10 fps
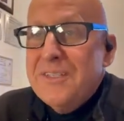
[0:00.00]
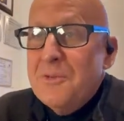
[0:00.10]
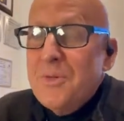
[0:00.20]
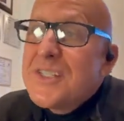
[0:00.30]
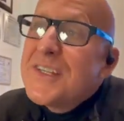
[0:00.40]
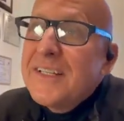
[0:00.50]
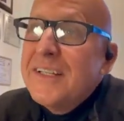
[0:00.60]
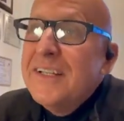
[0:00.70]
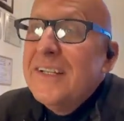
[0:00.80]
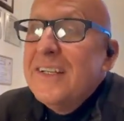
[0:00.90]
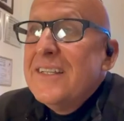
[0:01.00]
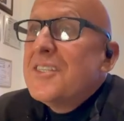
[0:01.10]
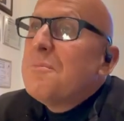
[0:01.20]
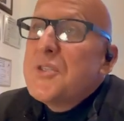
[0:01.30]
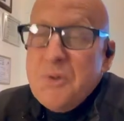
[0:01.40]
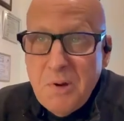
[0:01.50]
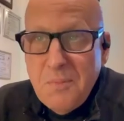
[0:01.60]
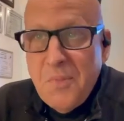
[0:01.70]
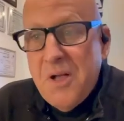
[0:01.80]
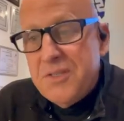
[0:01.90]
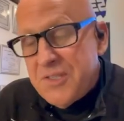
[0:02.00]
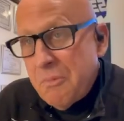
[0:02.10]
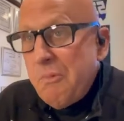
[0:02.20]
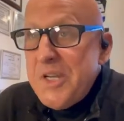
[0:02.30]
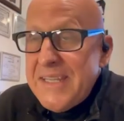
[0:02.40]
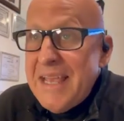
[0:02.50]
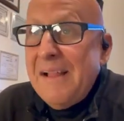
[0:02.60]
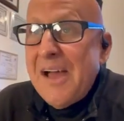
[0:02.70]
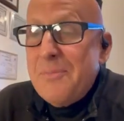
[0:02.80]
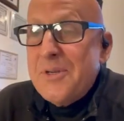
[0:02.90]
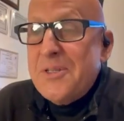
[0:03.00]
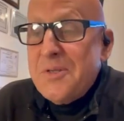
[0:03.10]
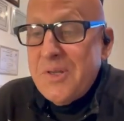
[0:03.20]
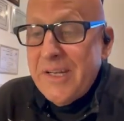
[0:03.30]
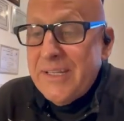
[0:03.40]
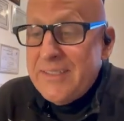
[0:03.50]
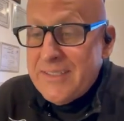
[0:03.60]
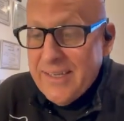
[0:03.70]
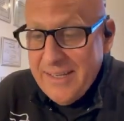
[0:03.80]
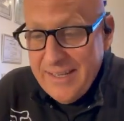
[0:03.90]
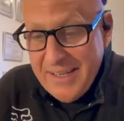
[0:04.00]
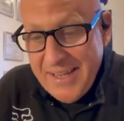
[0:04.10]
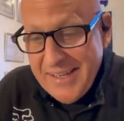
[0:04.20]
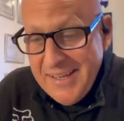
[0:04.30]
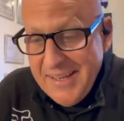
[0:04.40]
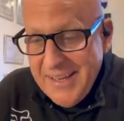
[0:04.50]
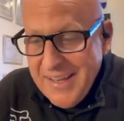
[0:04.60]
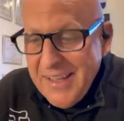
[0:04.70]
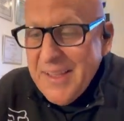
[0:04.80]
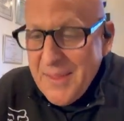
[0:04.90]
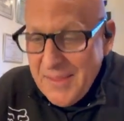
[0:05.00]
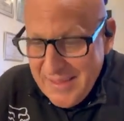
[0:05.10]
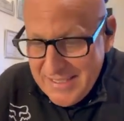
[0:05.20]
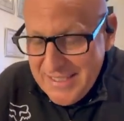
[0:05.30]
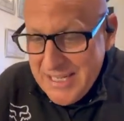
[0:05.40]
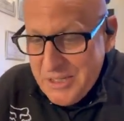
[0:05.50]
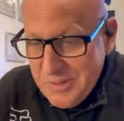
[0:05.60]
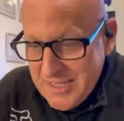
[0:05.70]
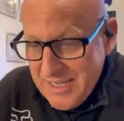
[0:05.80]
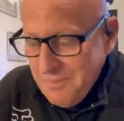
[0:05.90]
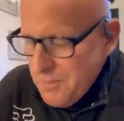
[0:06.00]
So we're seeing some strip malls, some retail opportunities, and that's interesting.